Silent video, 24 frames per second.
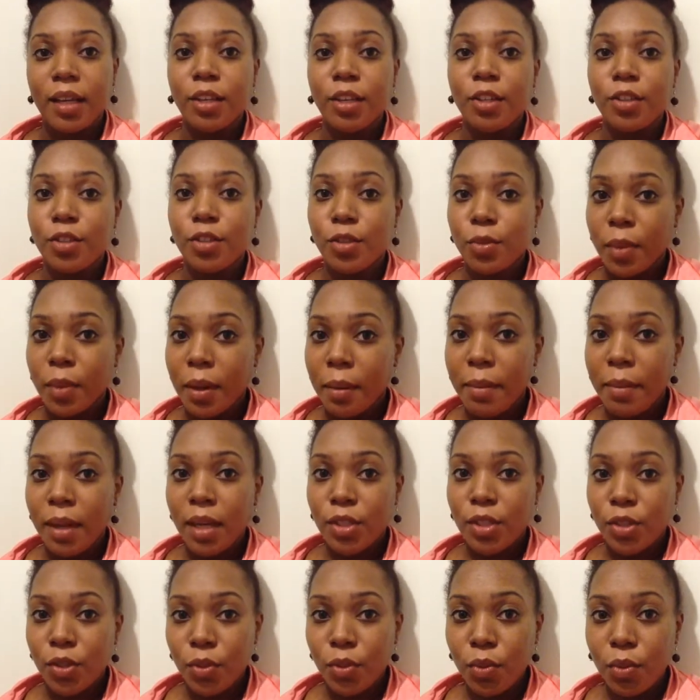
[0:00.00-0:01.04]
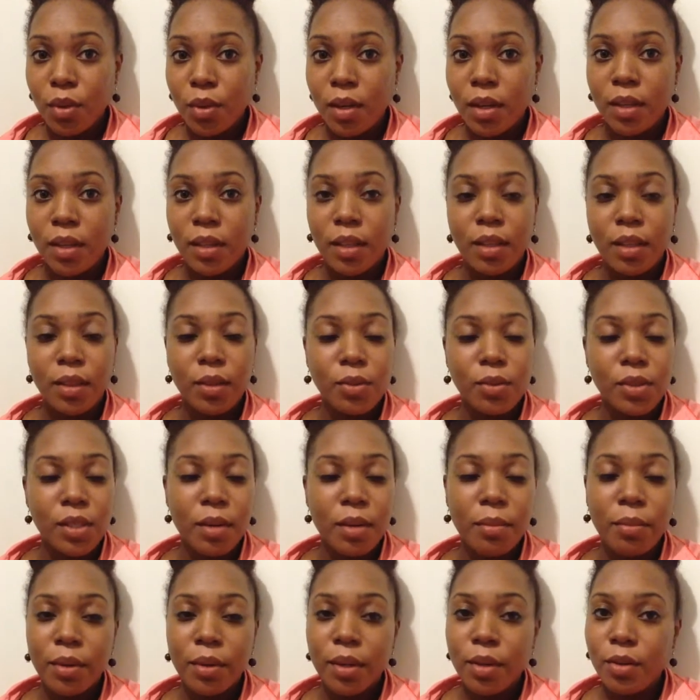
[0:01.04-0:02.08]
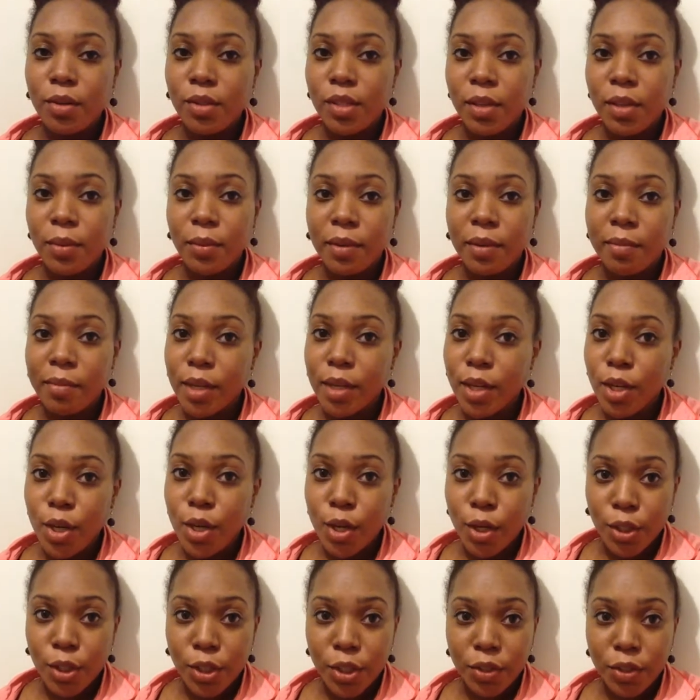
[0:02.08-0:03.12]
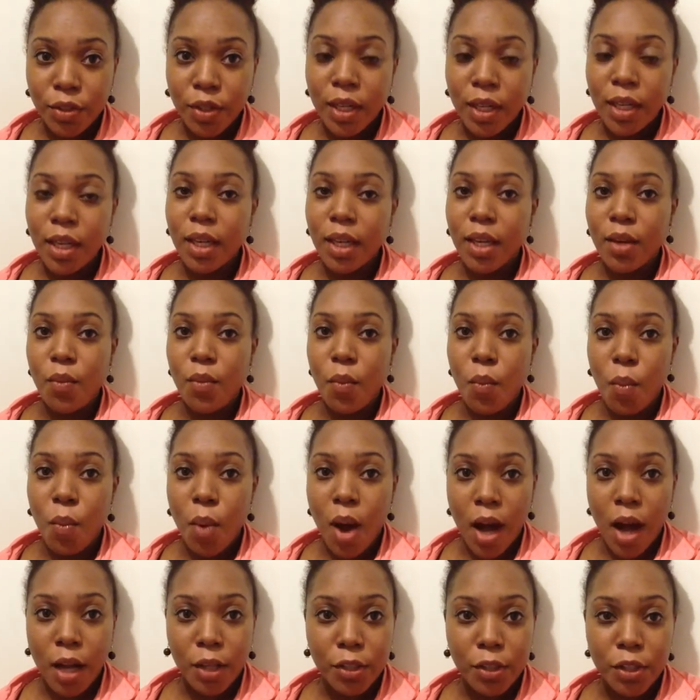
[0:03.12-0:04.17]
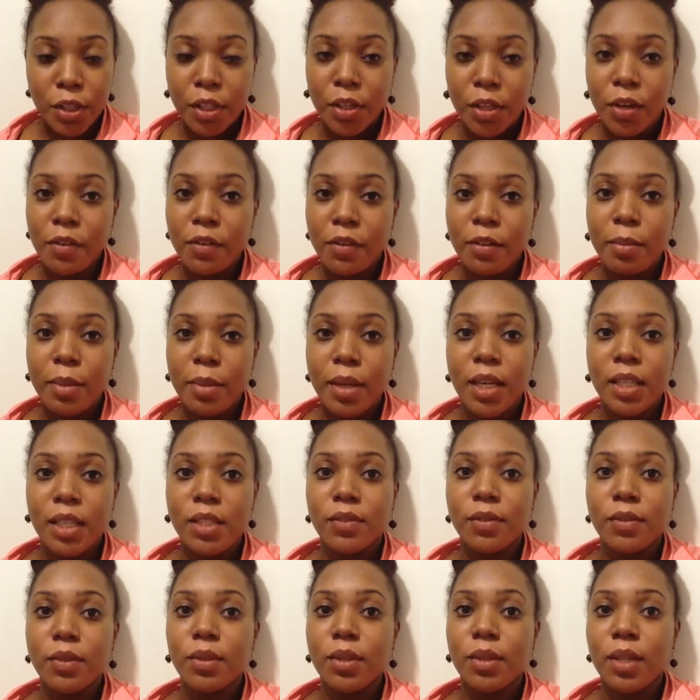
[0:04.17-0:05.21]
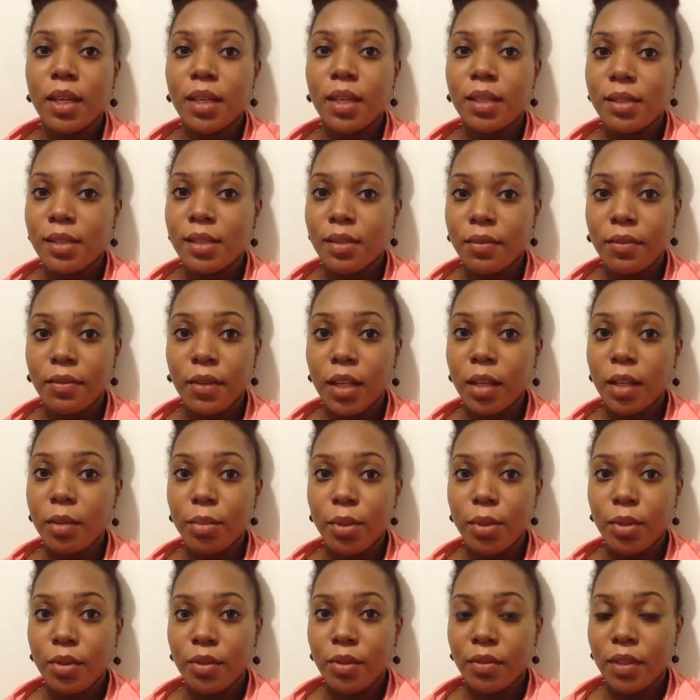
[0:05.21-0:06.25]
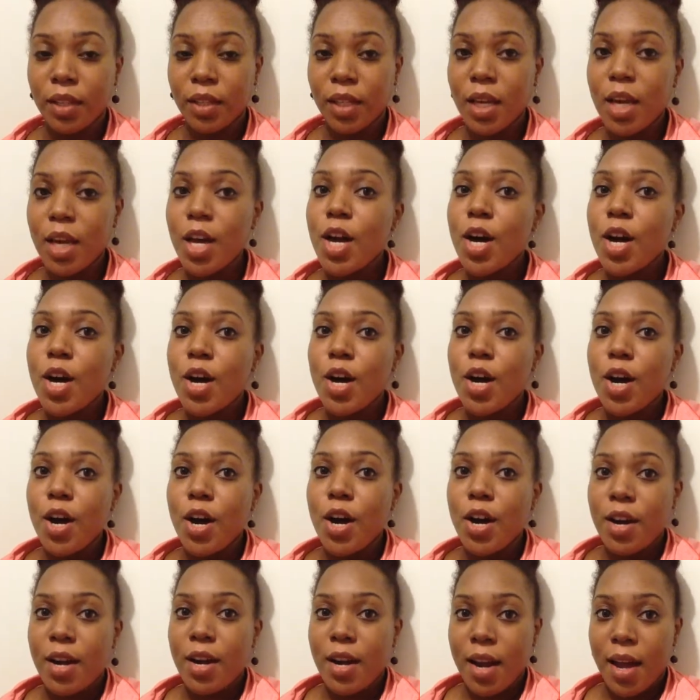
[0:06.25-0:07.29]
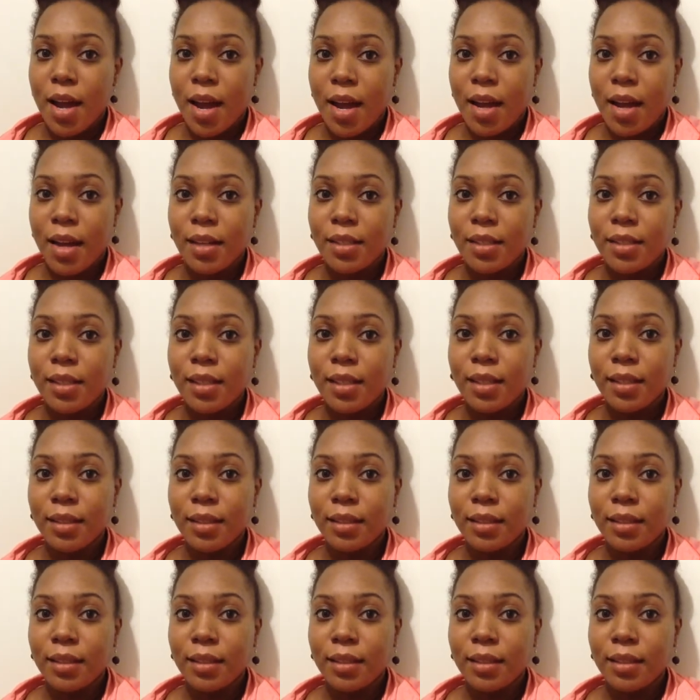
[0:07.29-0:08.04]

And you just want to make sure that those embryos that we've been nurturing and watching over the past few days develop beautifully are not